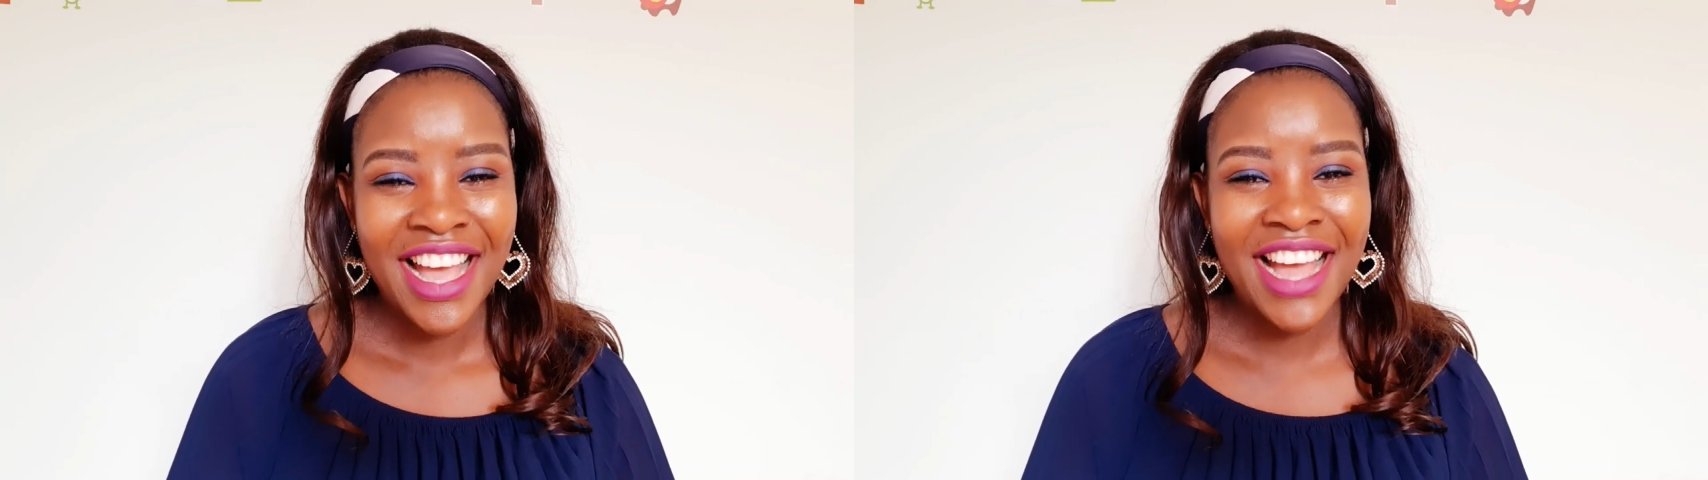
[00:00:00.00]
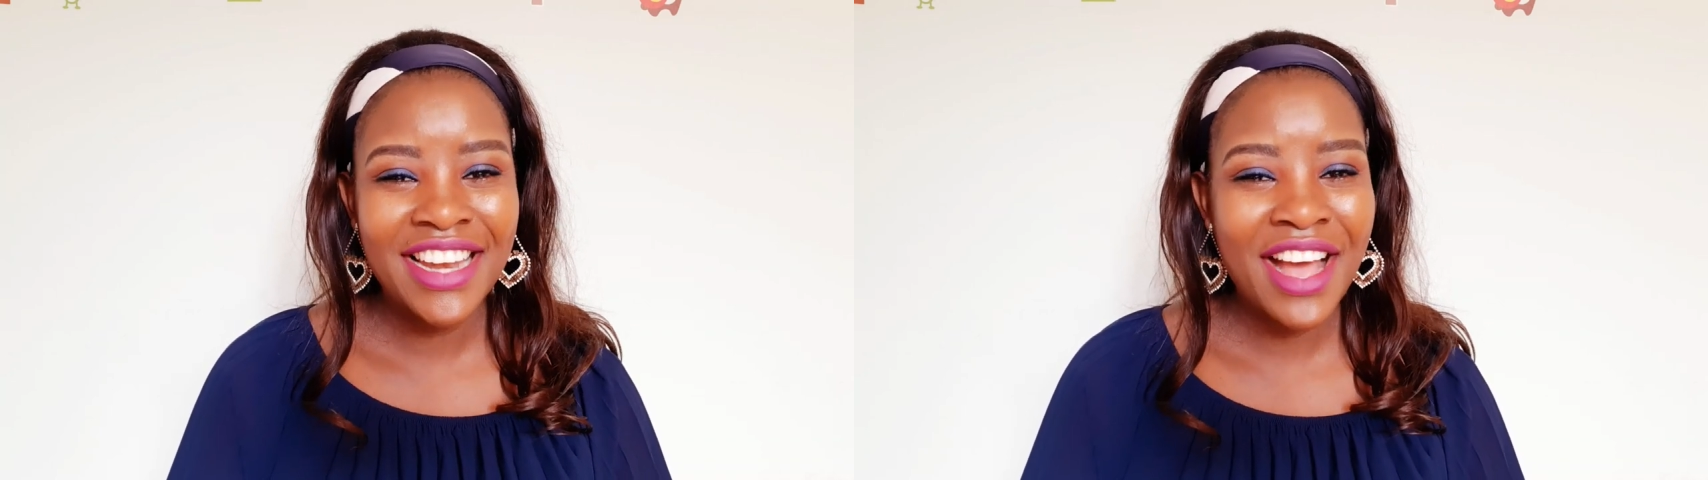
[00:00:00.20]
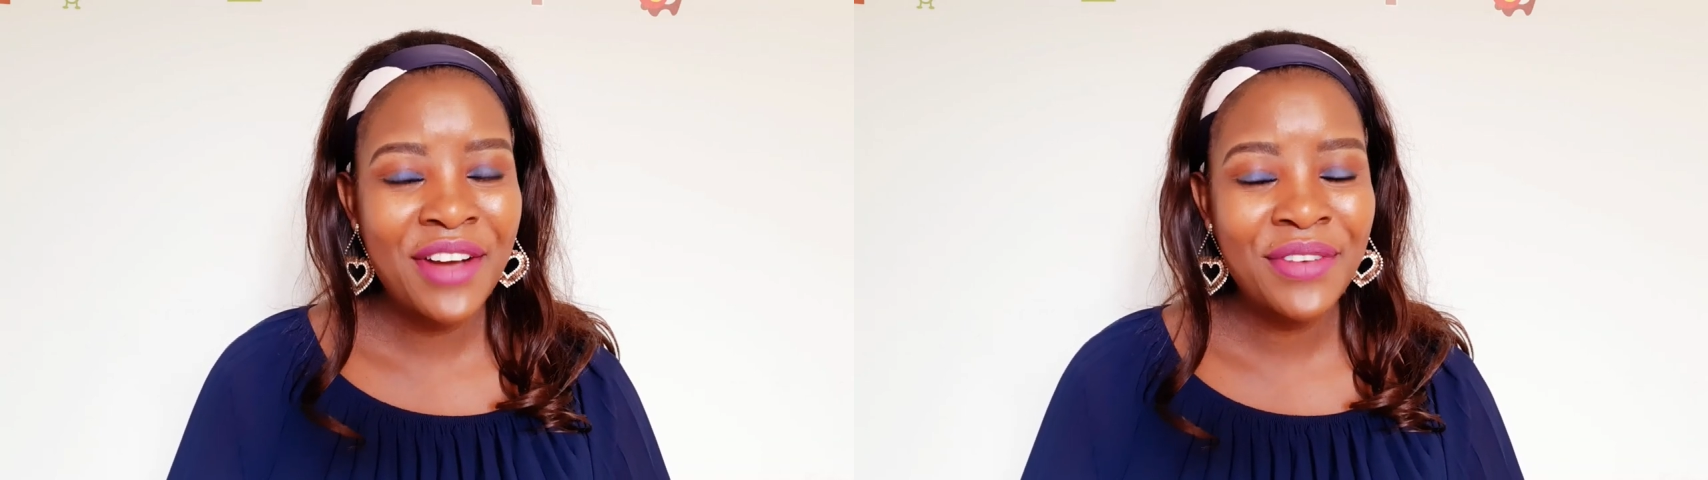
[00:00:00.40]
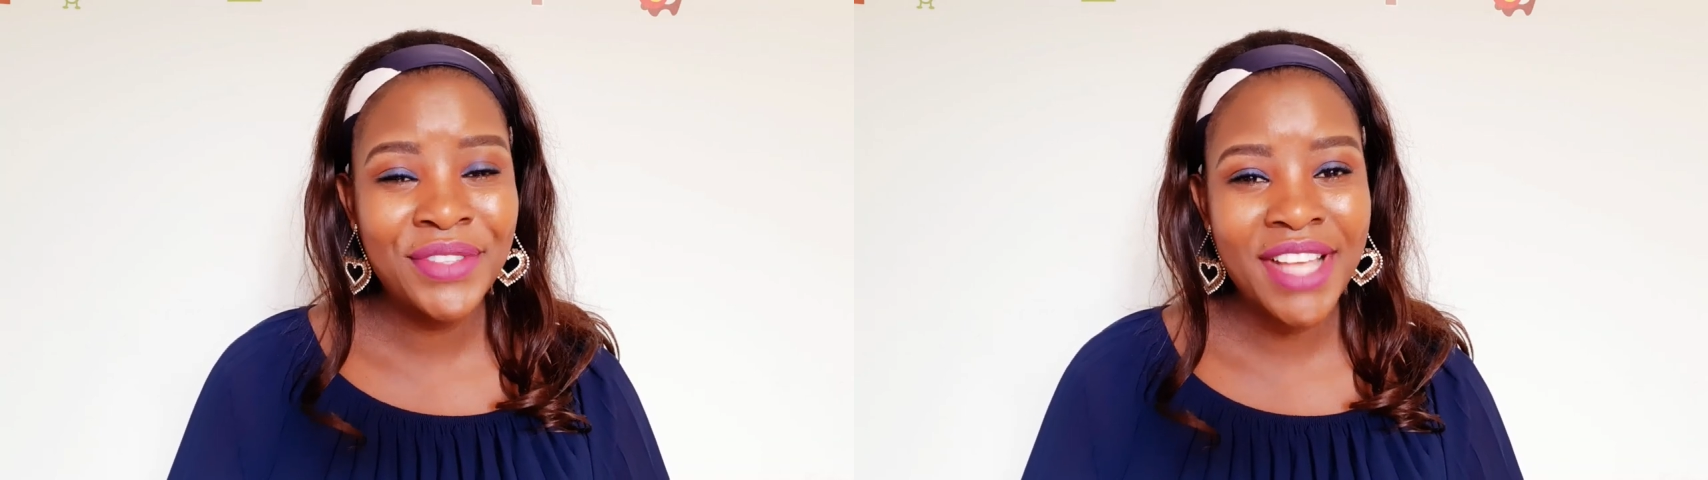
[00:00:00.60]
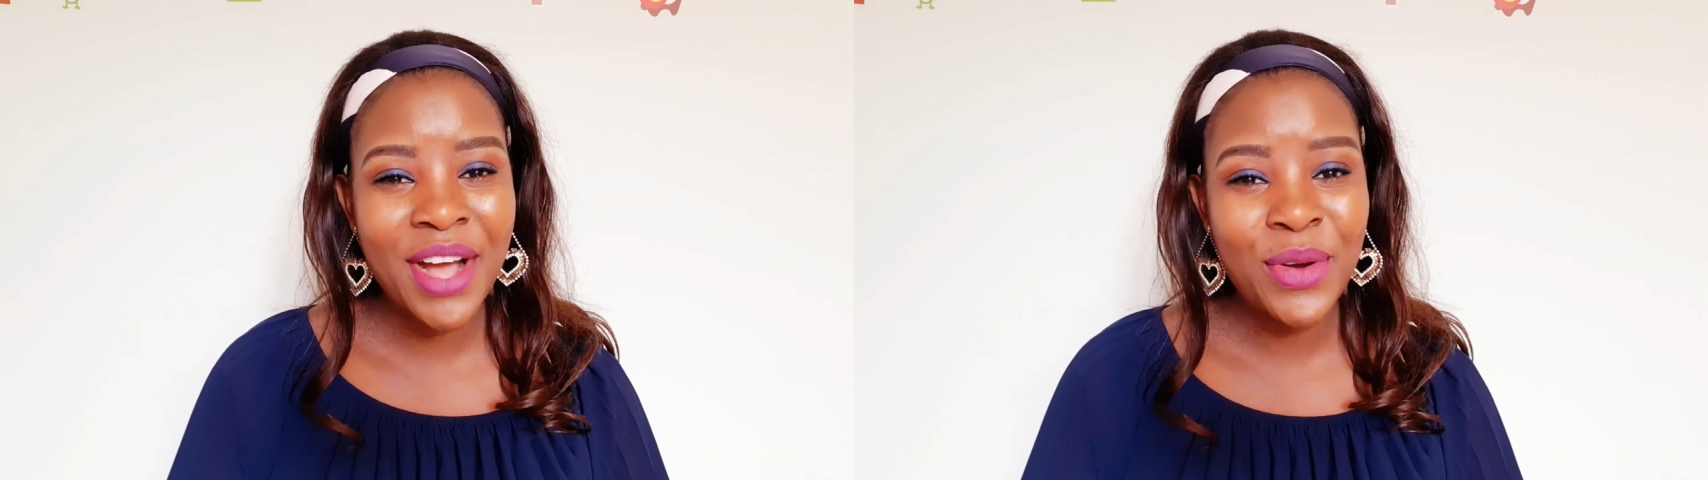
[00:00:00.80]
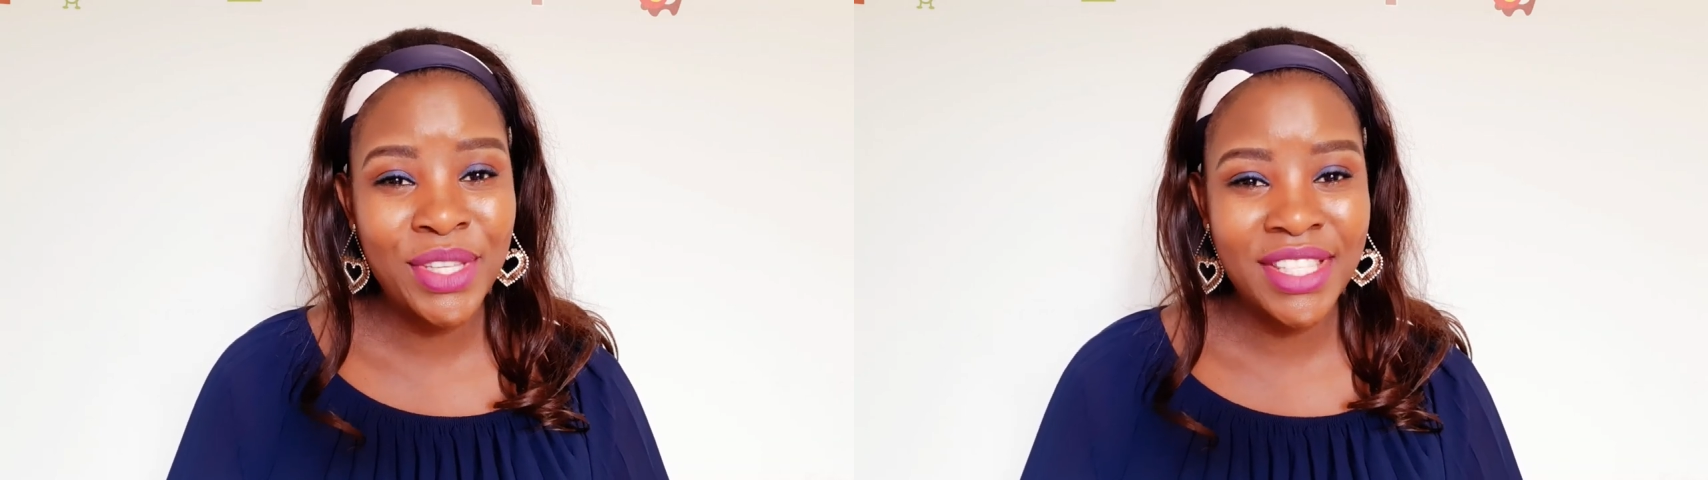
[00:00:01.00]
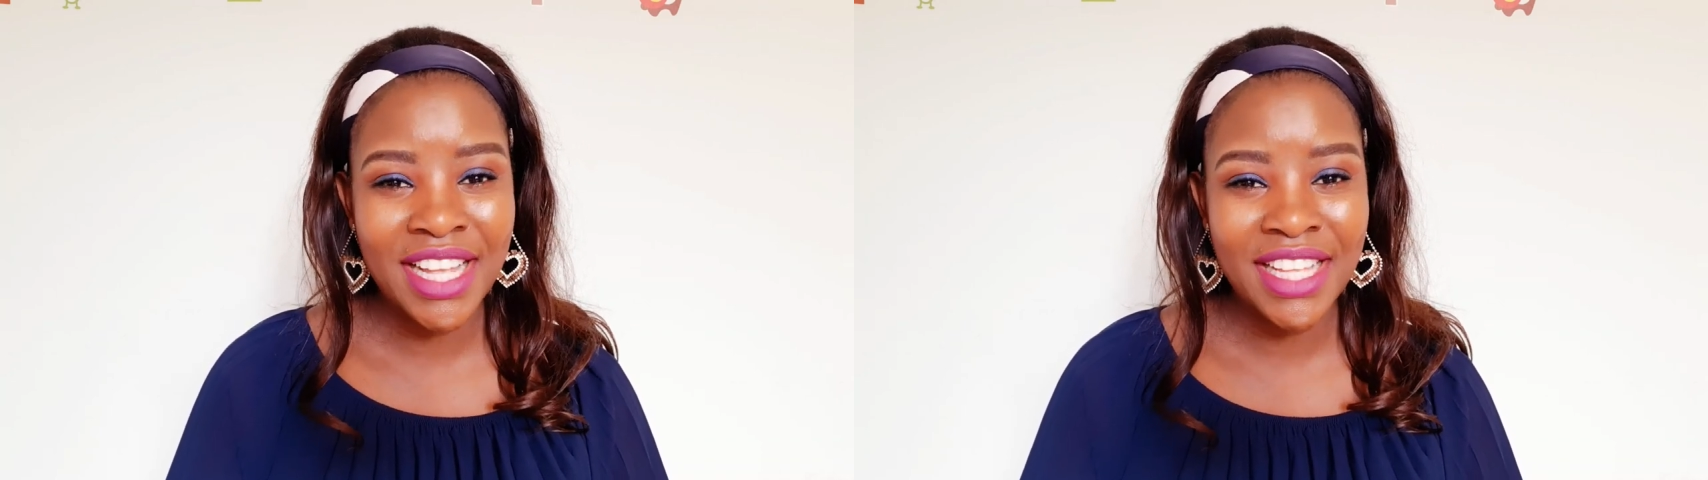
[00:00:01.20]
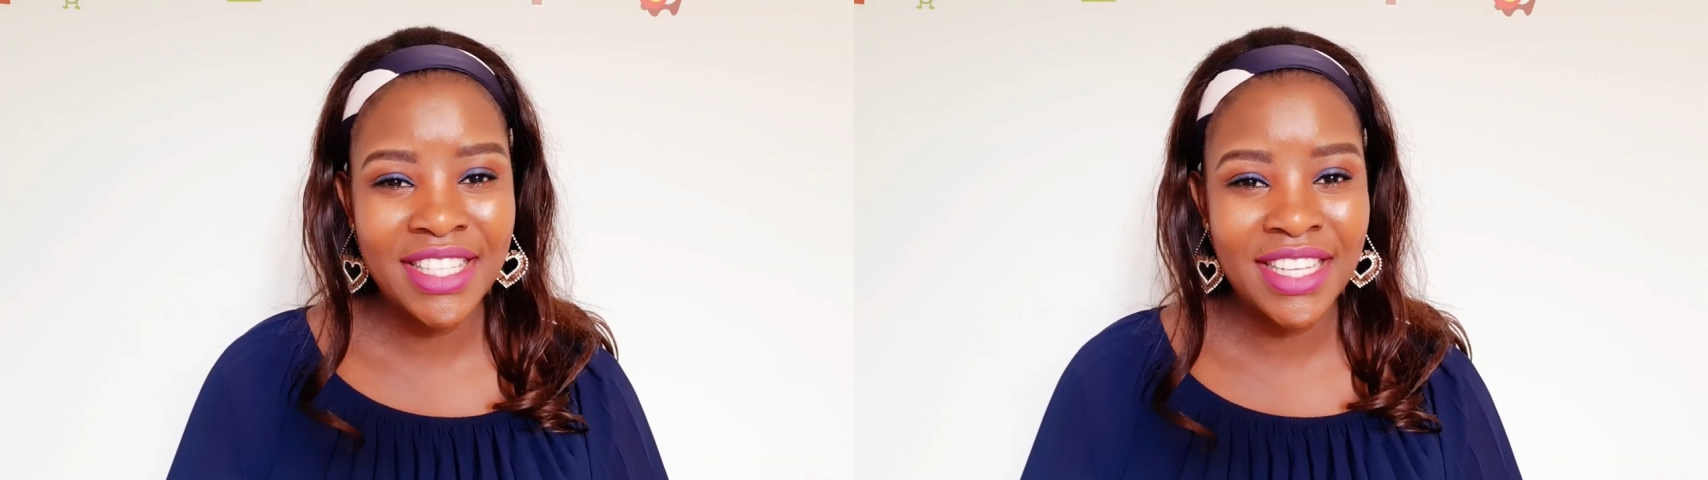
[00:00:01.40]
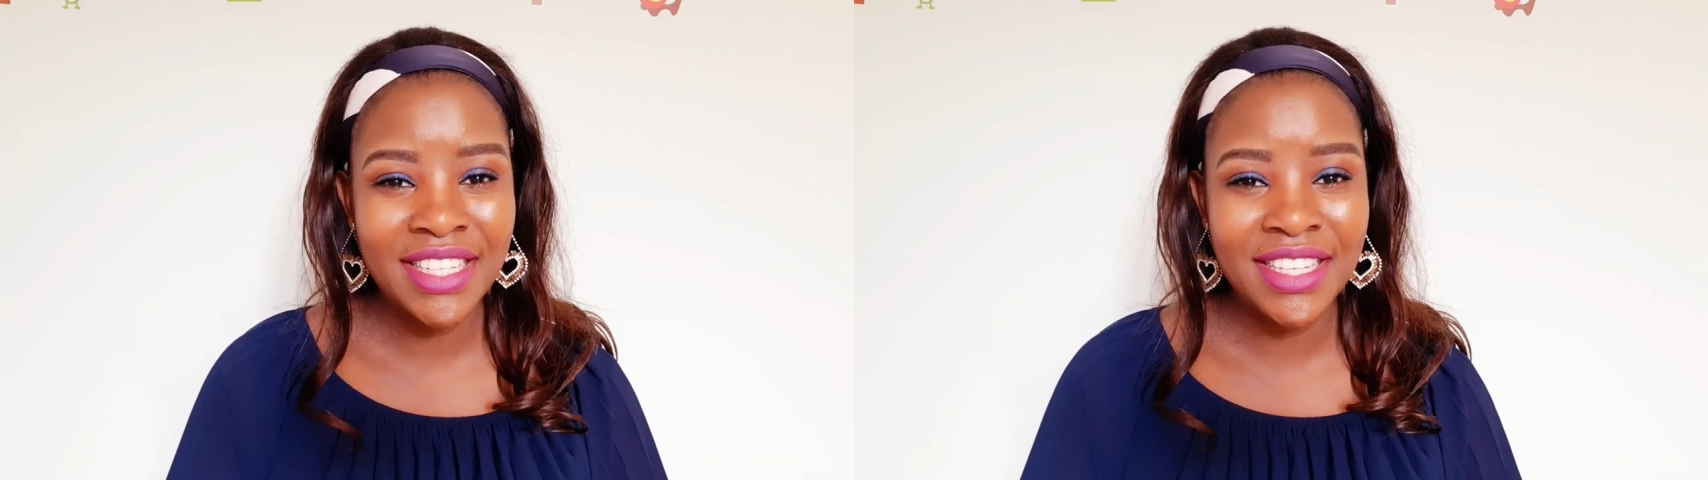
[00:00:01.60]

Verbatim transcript: And after we started